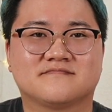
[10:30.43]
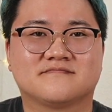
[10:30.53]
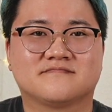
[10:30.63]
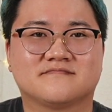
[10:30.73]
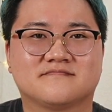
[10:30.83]

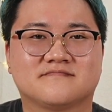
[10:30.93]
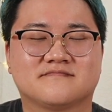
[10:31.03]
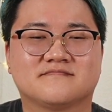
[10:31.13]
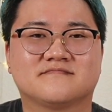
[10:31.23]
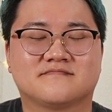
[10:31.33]

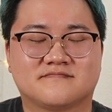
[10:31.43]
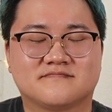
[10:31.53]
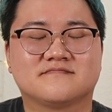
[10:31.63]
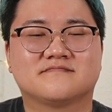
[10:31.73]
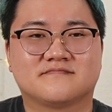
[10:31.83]

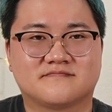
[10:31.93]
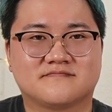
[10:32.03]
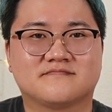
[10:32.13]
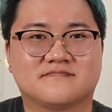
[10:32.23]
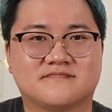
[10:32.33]

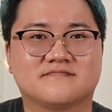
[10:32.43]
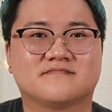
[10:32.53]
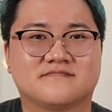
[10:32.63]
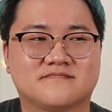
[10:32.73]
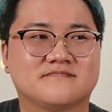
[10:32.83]

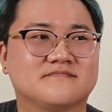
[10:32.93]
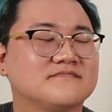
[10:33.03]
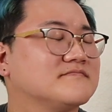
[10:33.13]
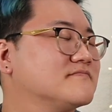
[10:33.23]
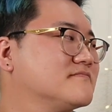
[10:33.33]

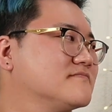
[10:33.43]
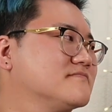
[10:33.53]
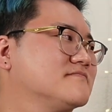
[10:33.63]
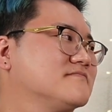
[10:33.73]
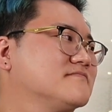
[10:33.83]

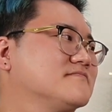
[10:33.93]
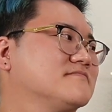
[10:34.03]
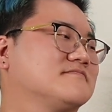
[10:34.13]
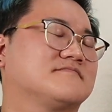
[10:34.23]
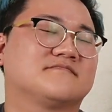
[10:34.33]

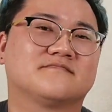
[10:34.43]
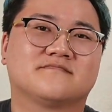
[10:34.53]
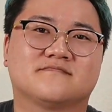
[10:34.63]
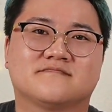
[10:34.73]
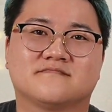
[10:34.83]

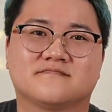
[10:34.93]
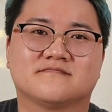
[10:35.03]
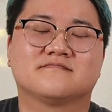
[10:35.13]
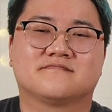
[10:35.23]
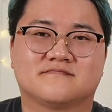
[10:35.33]

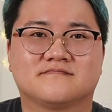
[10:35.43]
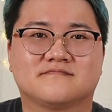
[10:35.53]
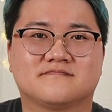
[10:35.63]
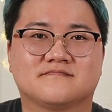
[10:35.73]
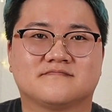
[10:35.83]

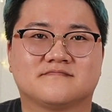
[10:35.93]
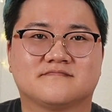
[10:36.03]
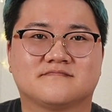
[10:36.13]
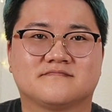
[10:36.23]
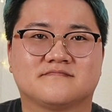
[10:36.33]

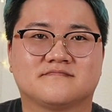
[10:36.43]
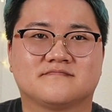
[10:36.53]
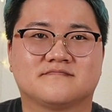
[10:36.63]
This person isn't speaking.